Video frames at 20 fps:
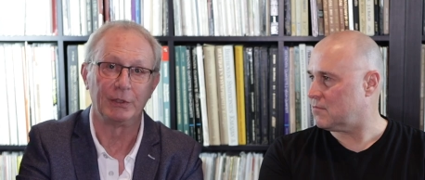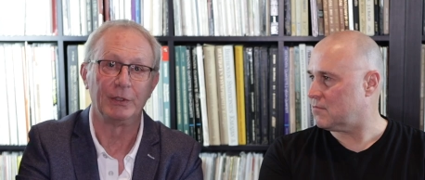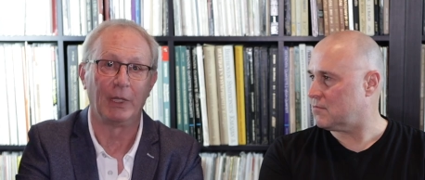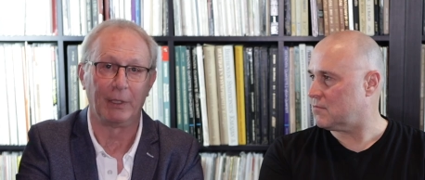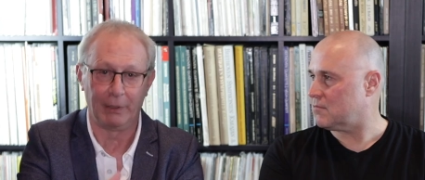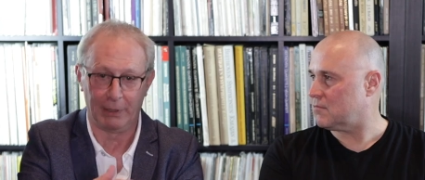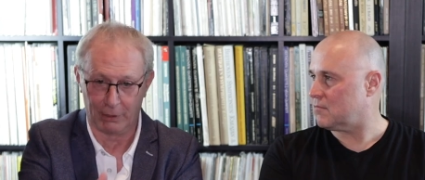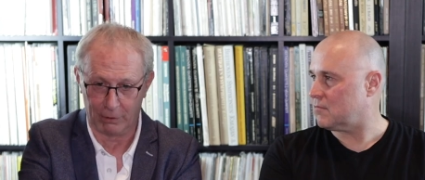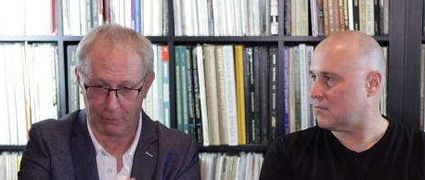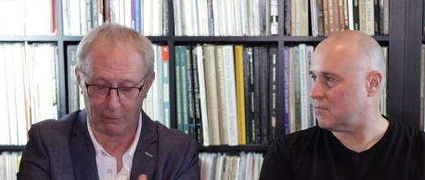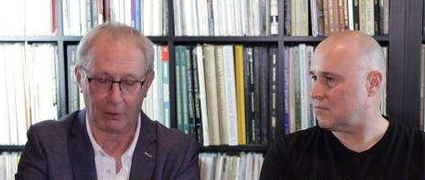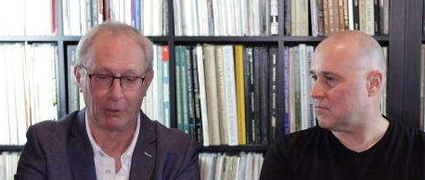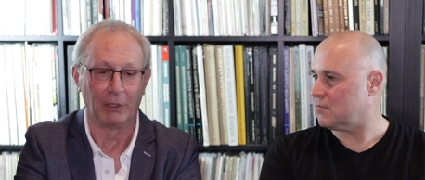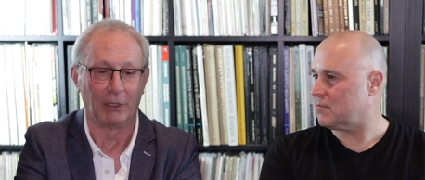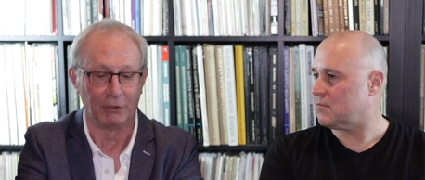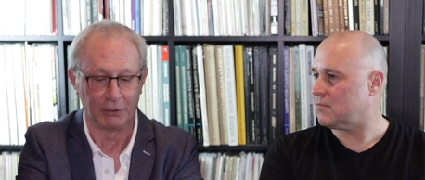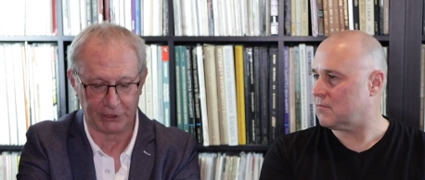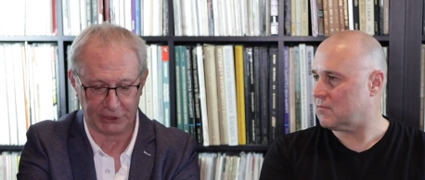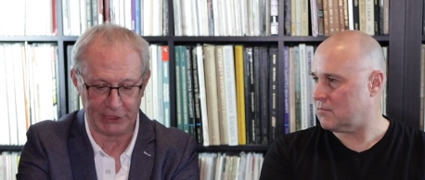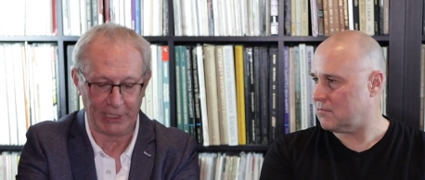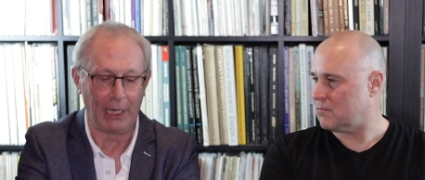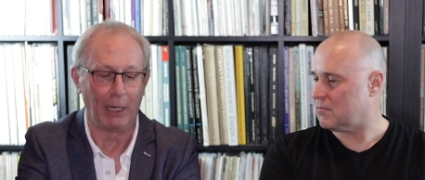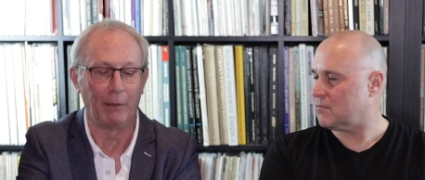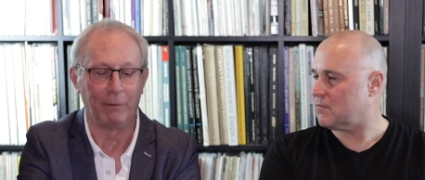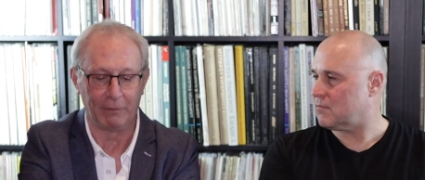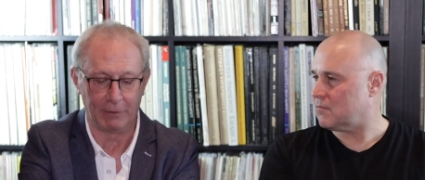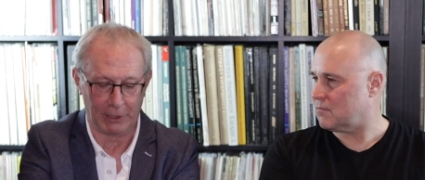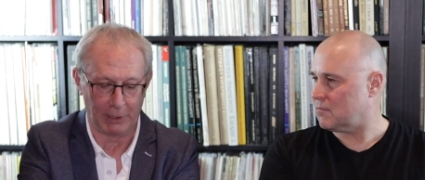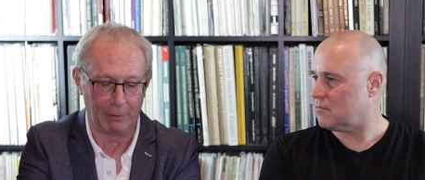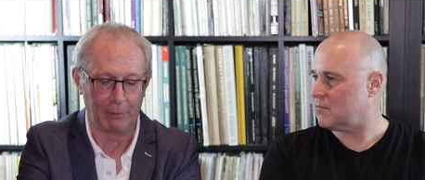Speaker 1: you know, or, or say I.
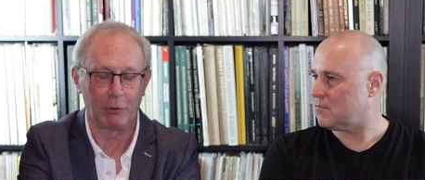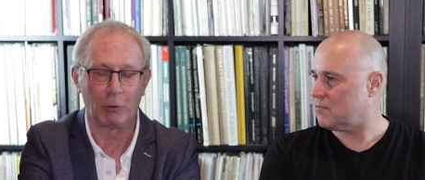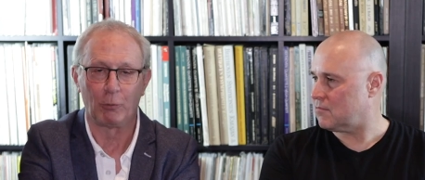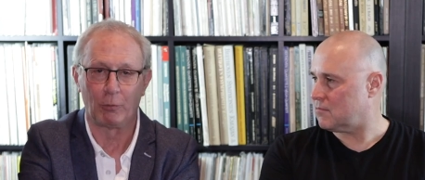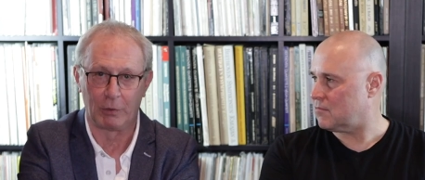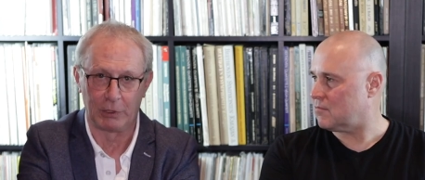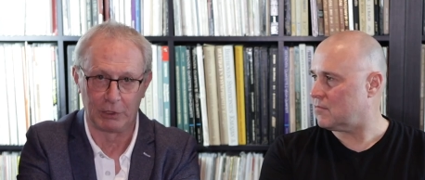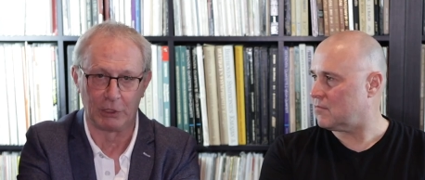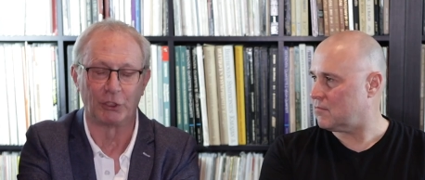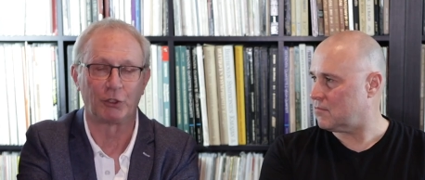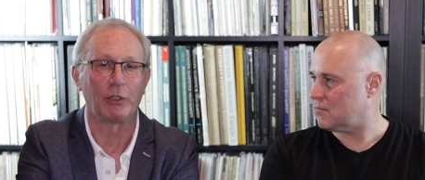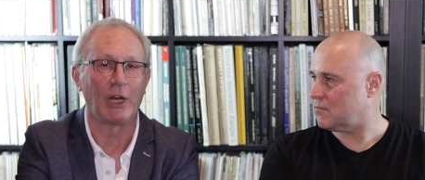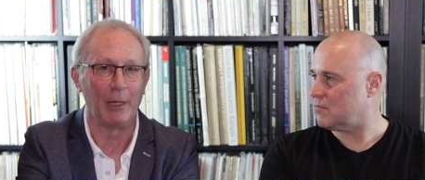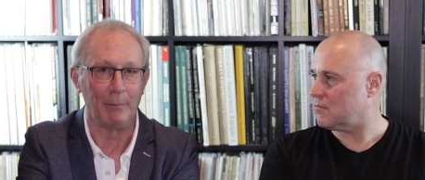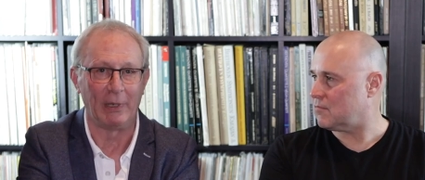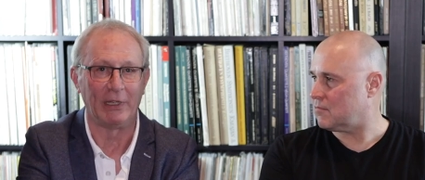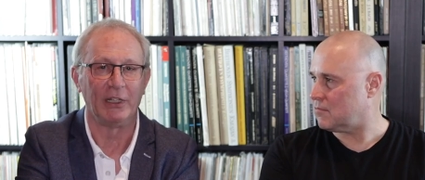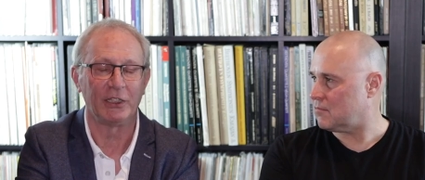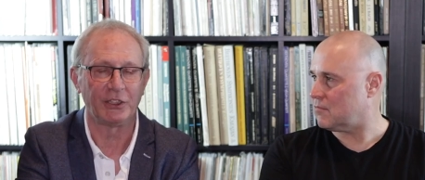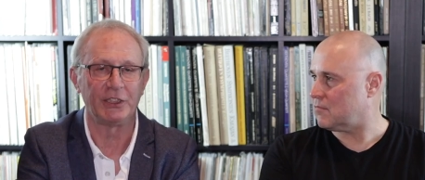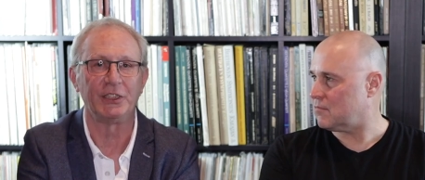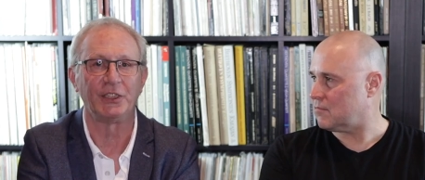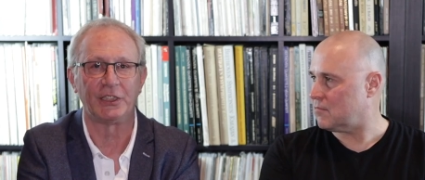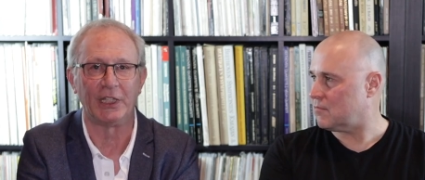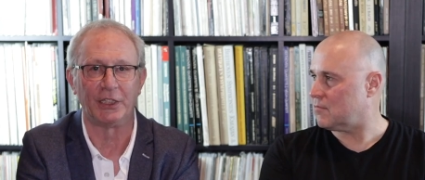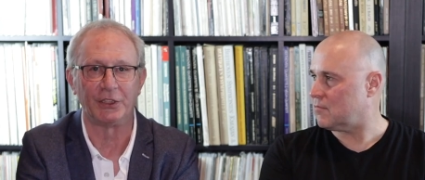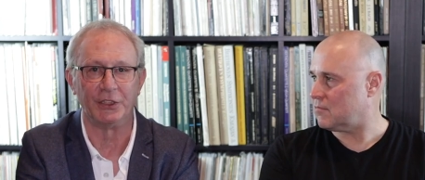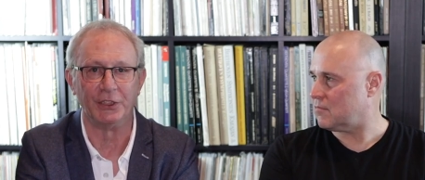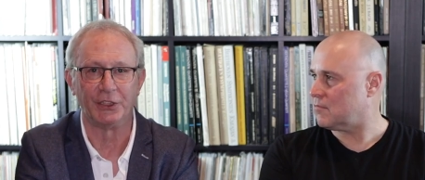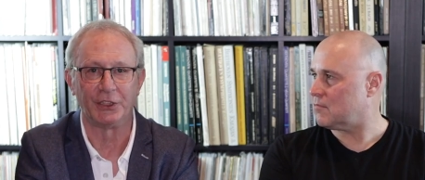describe my listening
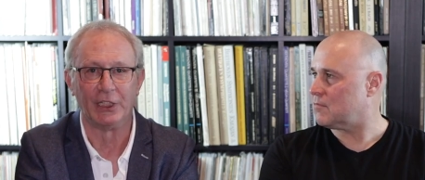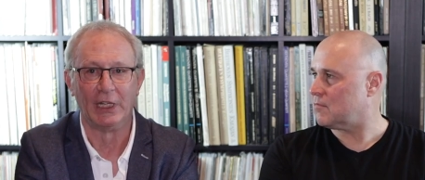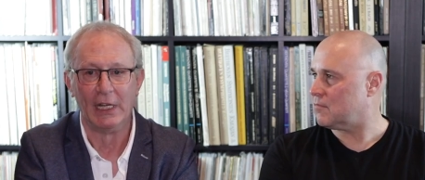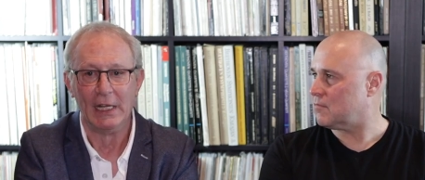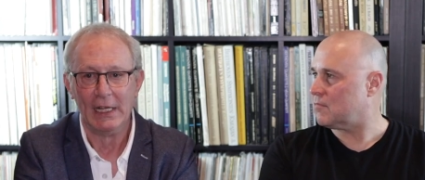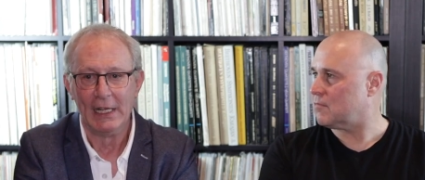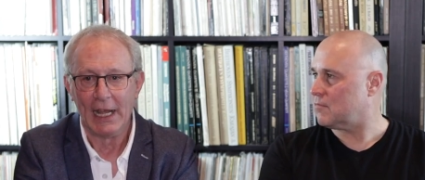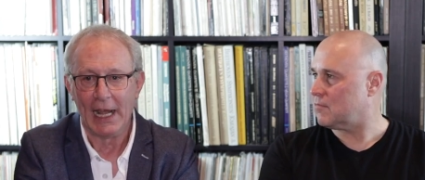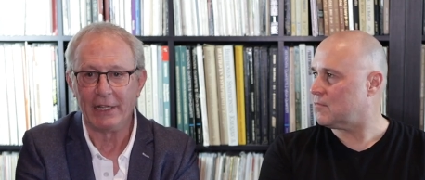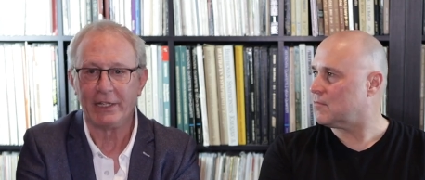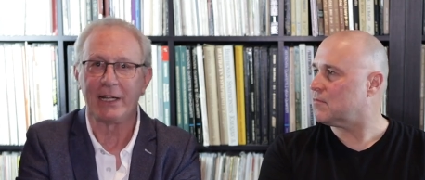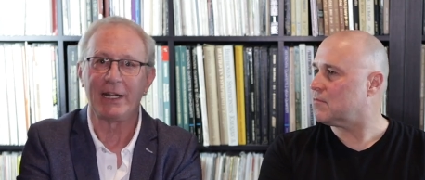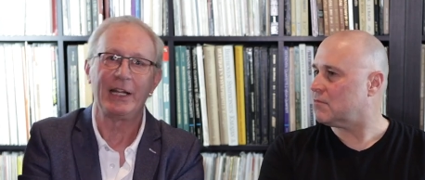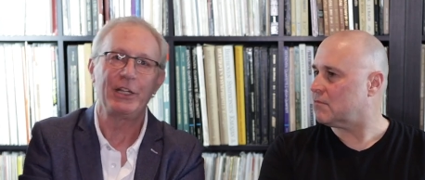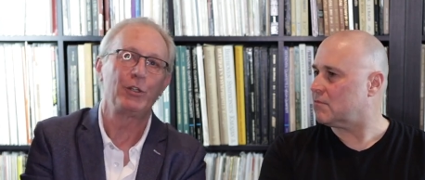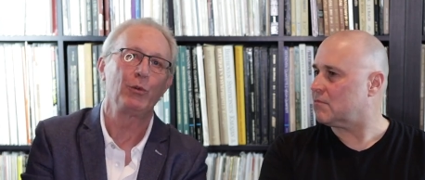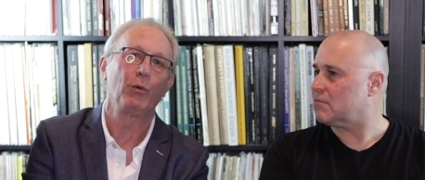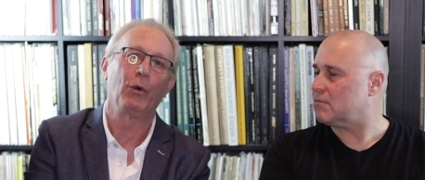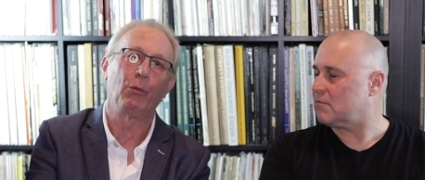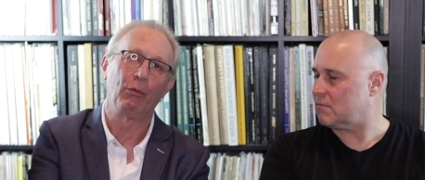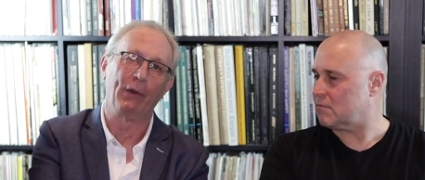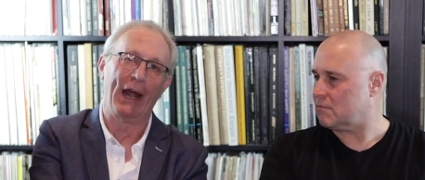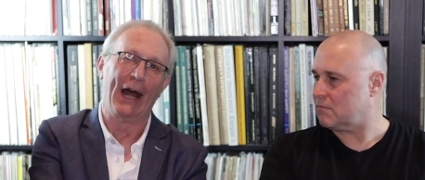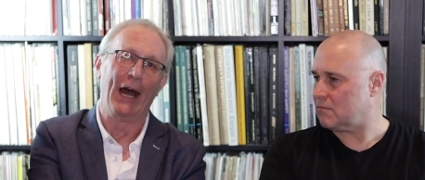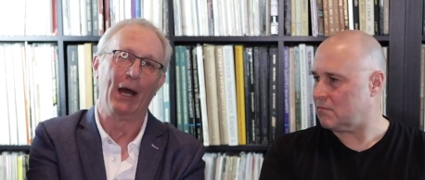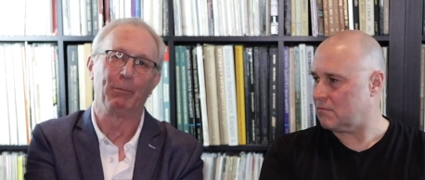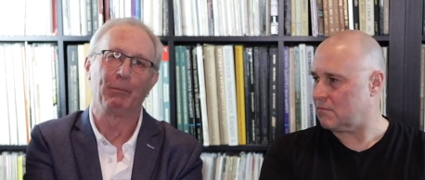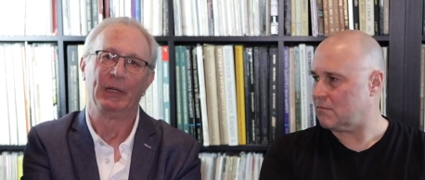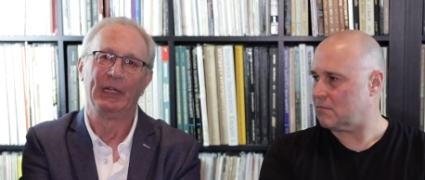sessions, and then I do a wrap.